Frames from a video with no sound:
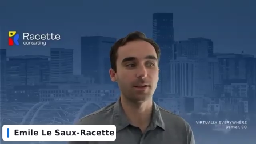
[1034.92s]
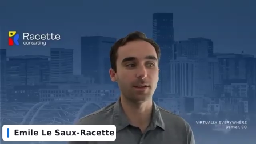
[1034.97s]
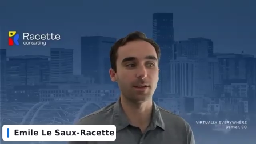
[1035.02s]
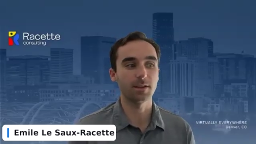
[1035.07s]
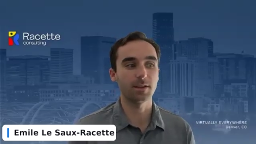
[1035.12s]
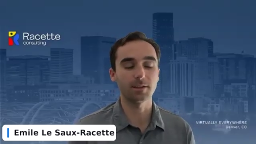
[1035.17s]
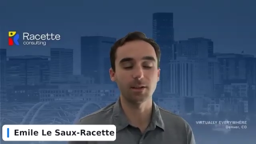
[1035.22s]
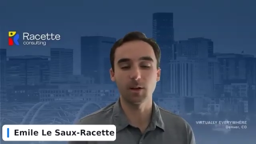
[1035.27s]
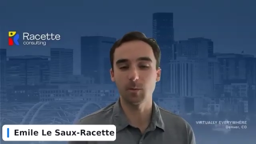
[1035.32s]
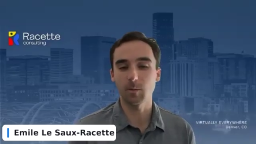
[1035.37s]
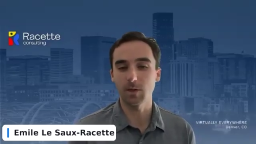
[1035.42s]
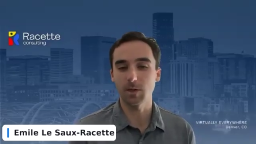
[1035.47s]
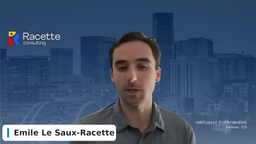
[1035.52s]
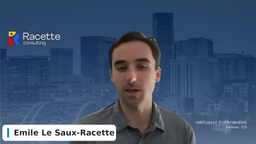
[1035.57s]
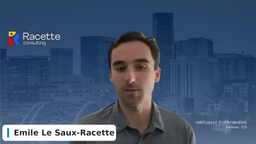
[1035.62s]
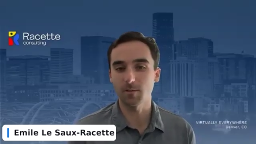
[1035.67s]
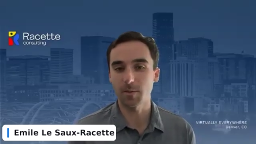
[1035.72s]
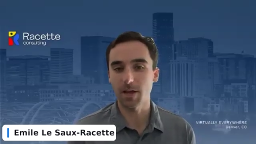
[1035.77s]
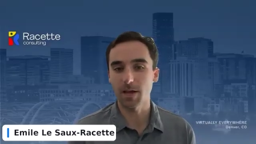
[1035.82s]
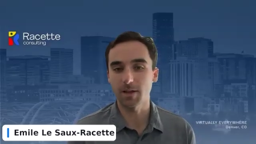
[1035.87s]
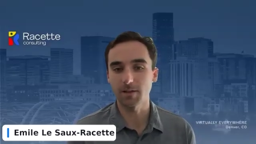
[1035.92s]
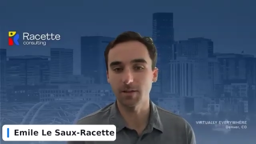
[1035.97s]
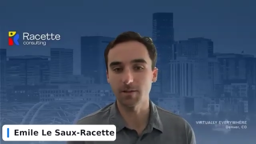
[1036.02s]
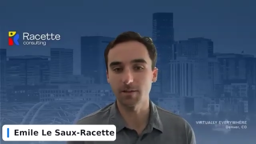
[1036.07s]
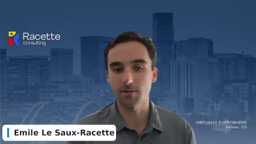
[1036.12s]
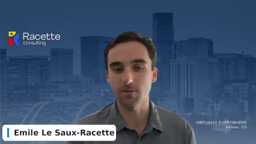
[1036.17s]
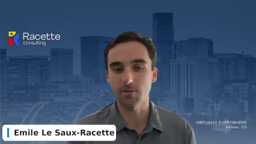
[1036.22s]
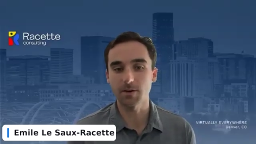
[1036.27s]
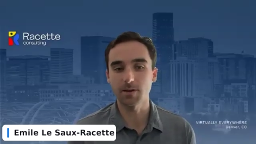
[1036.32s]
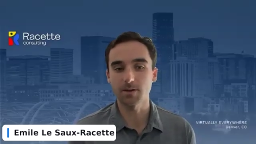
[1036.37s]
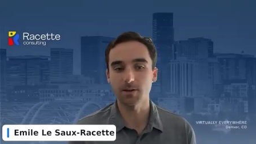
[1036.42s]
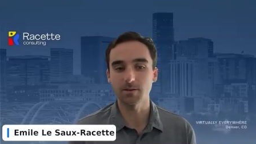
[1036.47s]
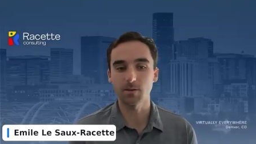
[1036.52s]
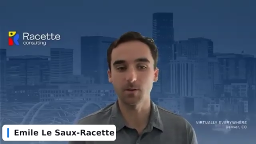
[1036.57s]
is going to be out of balance, right?